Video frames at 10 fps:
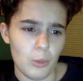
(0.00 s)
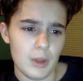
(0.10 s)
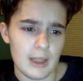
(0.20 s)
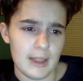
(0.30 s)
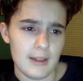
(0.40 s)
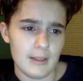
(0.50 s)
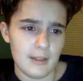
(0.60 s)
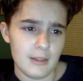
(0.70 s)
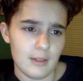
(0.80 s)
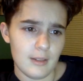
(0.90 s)
really
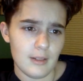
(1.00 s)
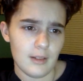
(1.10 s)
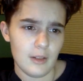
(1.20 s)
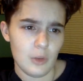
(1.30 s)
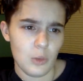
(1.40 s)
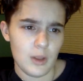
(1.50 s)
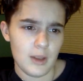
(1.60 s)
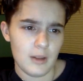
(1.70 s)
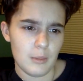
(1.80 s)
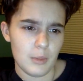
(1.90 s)

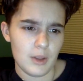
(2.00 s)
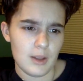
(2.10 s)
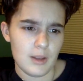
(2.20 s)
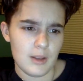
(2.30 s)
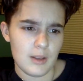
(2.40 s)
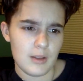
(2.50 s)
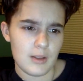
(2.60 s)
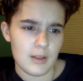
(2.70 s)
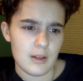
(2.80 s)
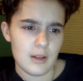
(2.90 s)
annoying, but
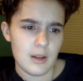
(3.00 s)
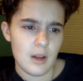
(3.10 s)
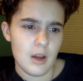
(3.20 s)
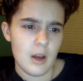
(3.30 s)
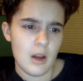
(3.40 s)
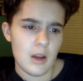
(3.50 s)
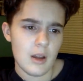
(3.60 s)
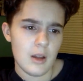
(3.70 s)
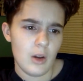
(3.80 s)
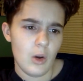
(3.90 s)
it's
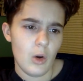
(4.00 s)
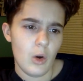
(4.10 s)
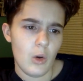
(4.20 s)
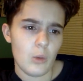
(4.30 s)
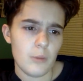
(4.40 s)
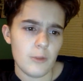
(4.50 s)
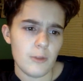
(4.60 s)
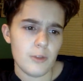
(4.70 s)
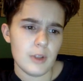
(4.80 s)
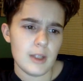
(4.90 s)

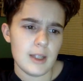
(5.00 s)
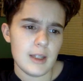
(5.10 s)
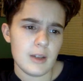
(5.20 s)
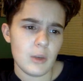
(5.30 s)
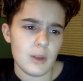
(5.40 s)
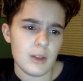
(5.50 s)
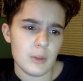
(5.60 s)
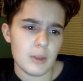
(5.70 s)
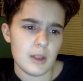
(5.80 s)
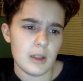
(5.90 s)
hopefully going
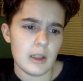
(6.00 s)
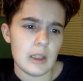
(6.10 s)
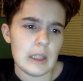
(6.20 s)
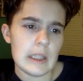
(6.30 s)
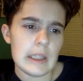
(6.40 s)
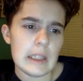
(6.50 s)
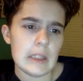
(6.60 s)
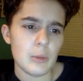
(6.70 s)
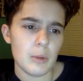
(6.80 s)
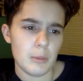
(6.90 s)
to be a
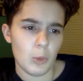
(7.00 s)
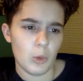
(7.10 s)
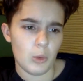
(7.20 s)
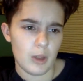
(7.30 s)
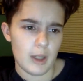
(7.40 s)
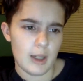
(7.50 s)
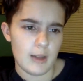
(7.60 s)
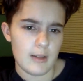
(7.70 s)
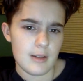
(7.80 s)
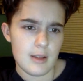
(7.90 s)
little bit more
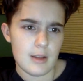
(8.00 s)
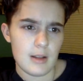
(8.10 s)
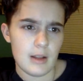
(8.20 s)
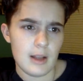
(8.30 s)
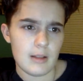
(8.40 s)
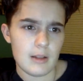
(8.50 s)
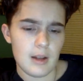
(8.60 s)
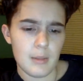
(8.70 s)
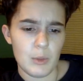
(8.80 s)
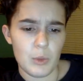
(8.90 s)
organized than the last
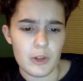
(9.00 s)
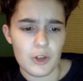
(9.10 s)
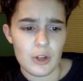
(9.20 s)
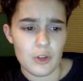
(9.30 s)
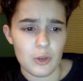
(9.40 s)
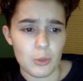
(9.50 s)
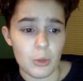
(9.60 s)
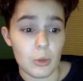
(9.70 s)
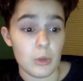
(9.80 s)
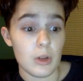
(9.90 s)
time, in which I just
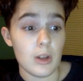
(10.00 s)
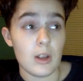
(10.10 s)
wrote